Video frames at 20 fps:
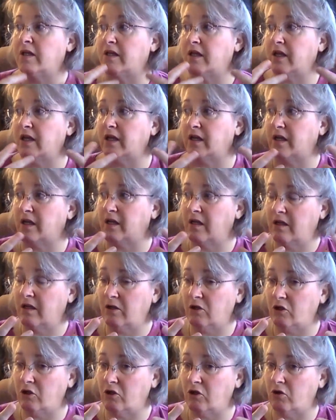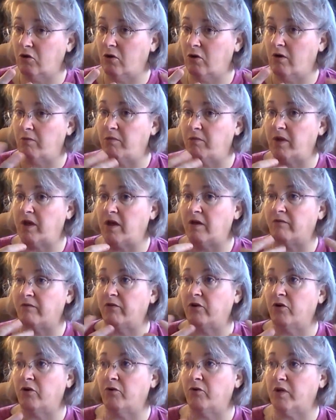that, you know, I've become
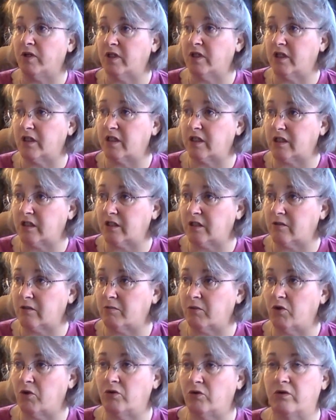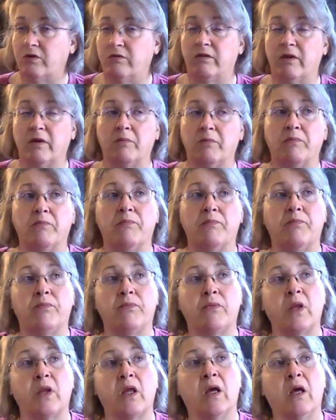very resistant to most of
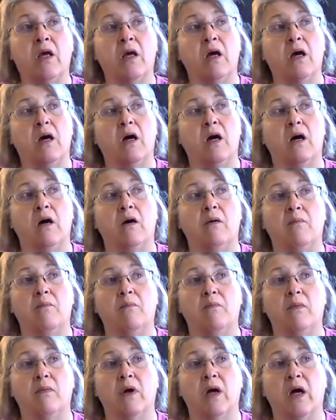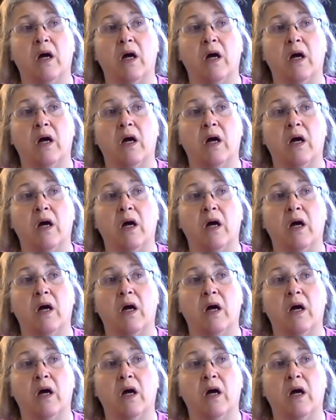them.